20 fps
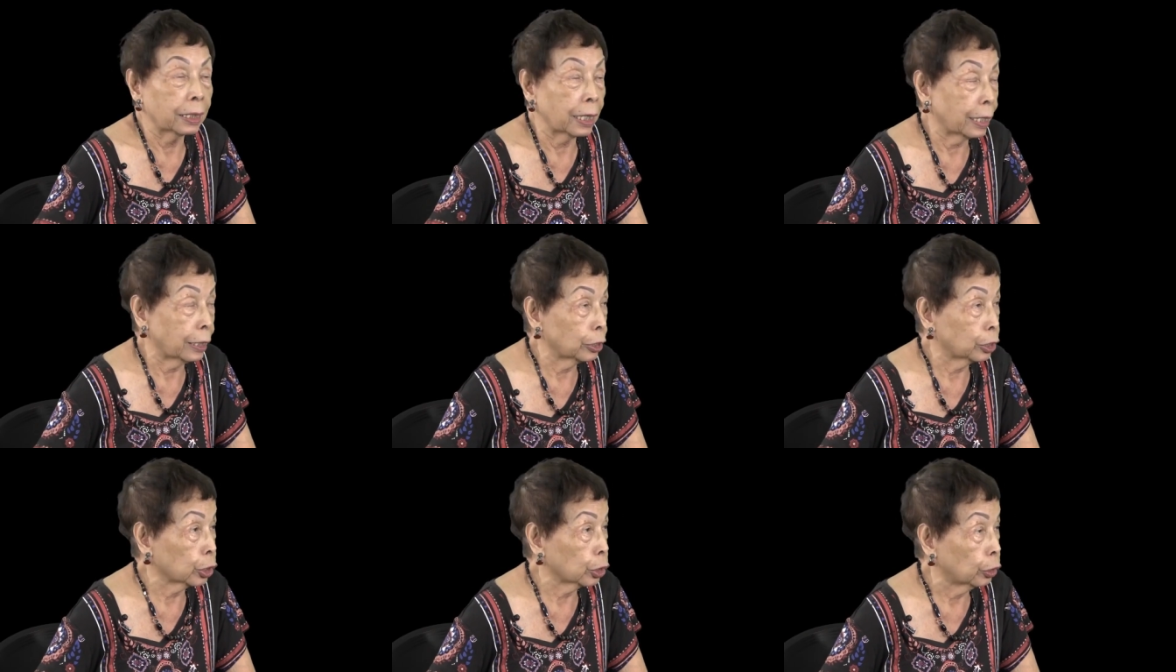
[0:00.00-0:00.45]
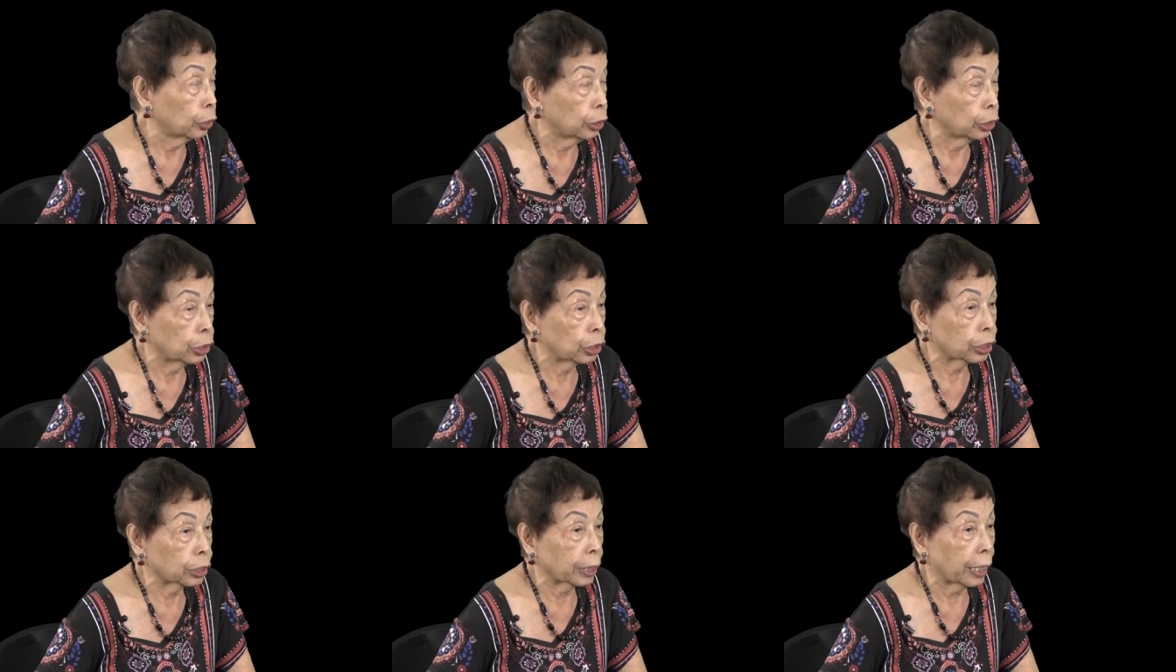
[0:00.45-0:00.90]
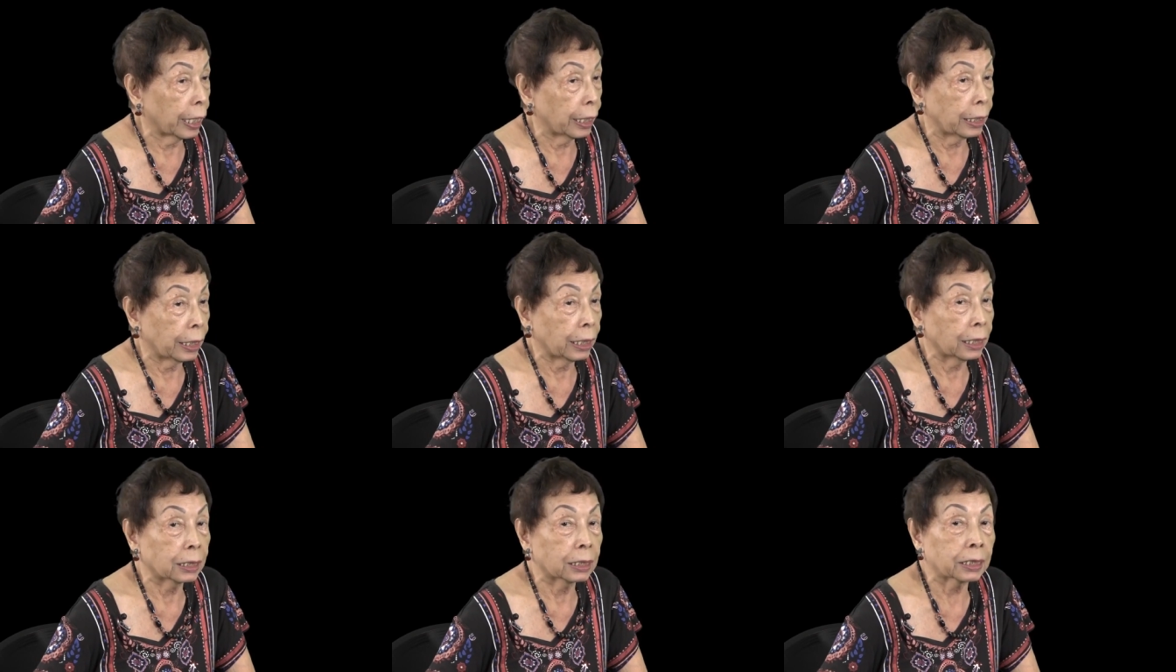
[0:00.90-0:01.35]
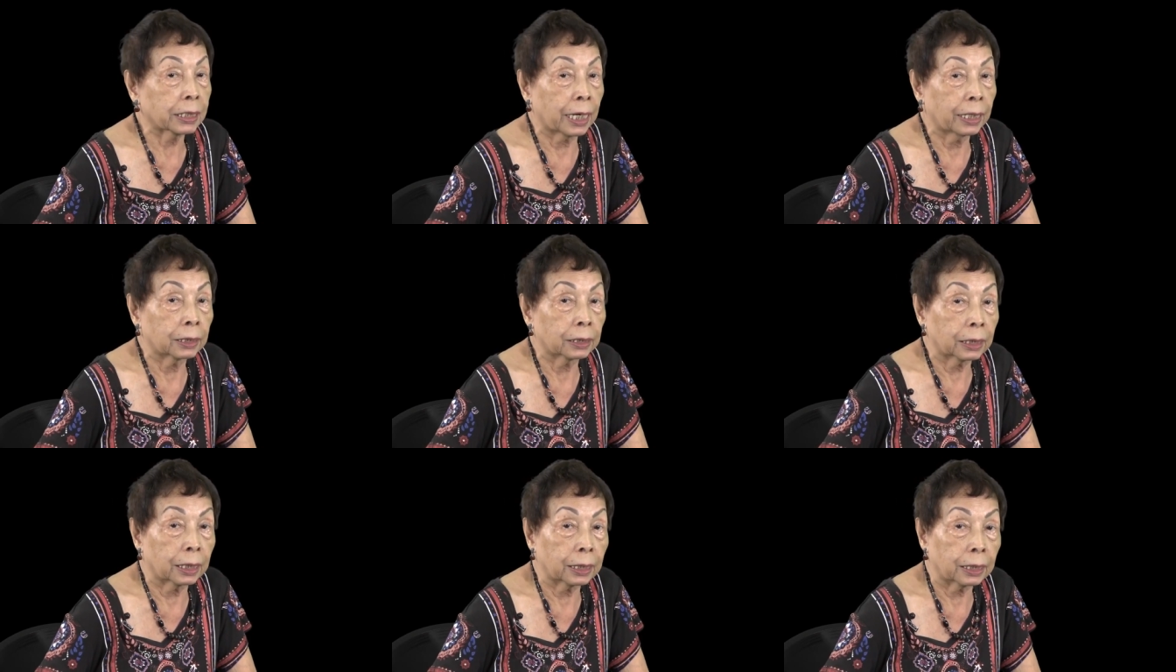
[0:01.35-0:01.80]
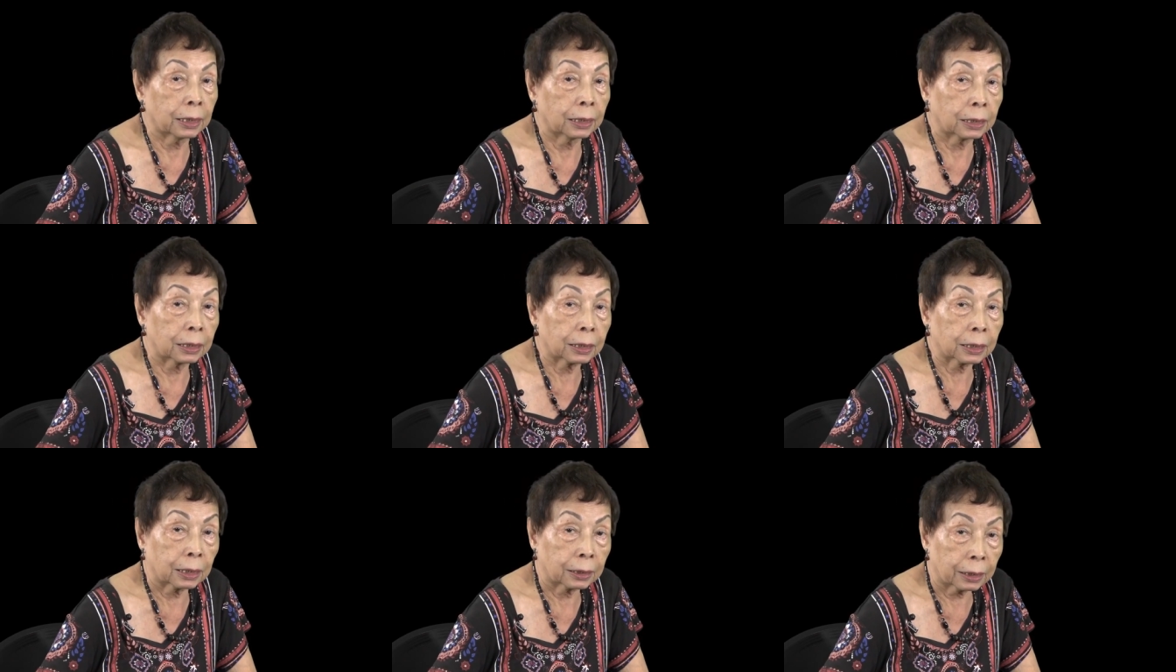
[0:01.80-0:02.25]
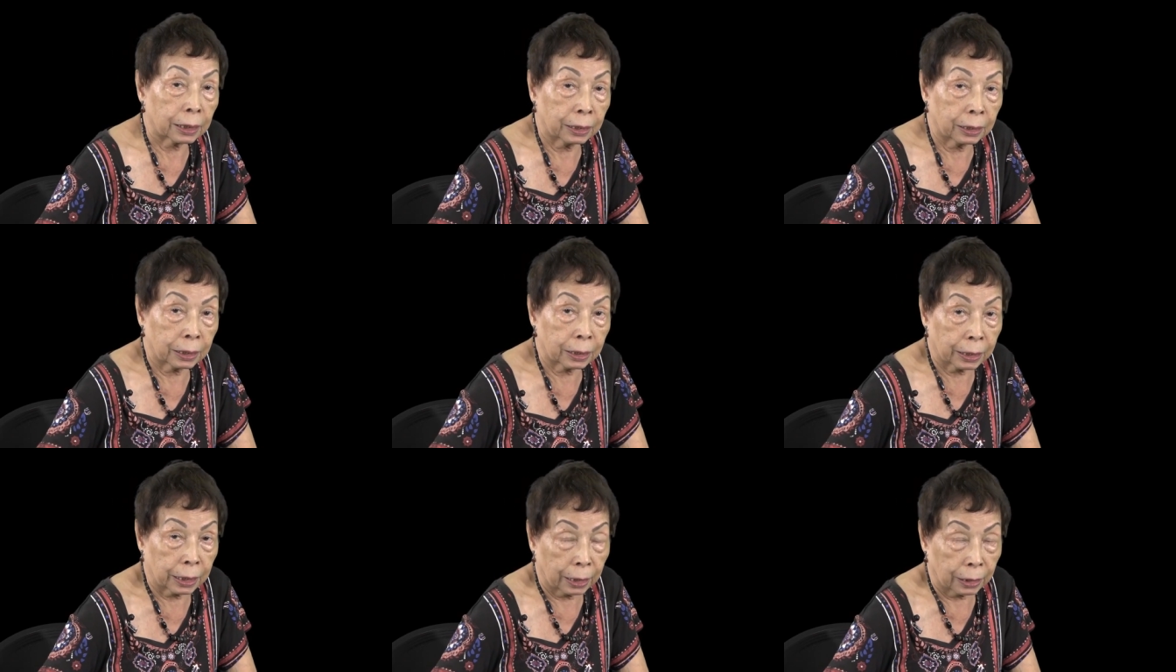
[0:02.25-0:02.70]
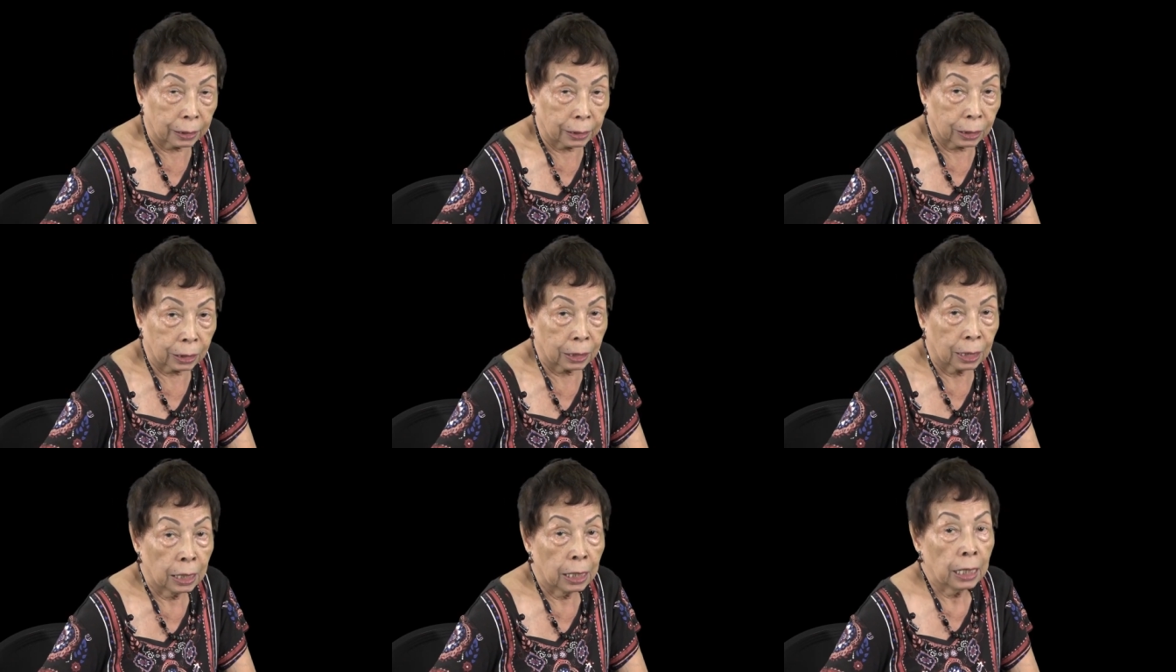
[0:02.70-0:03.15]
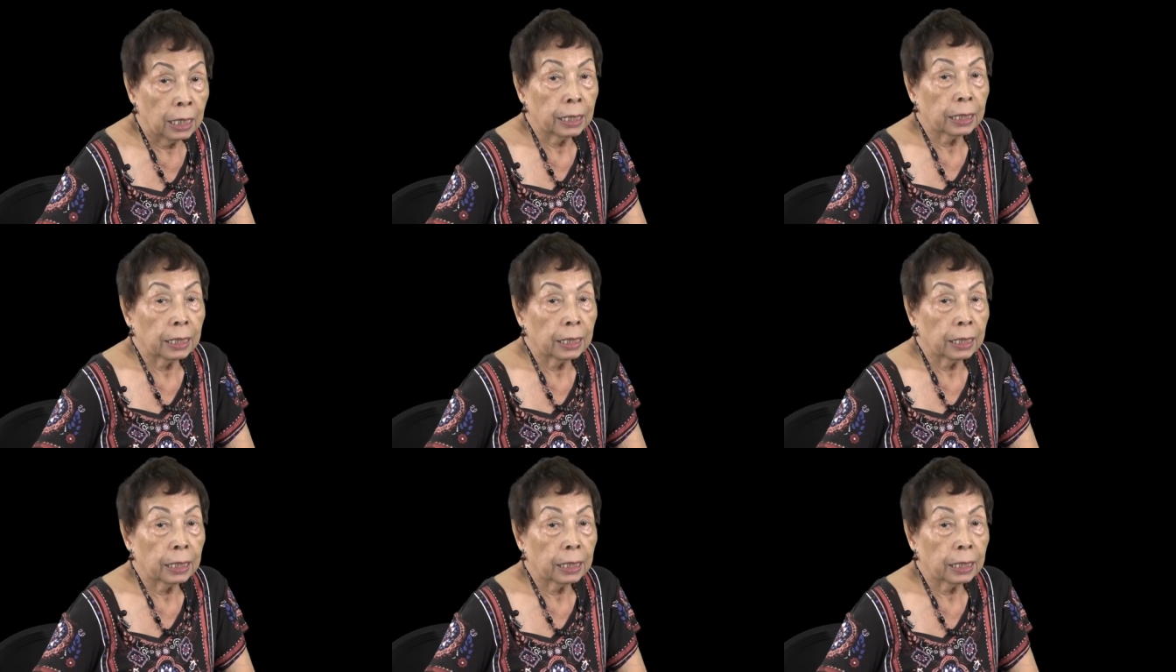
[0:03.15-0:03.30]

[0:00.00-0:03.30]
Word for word: Nations Training Center in Statistics.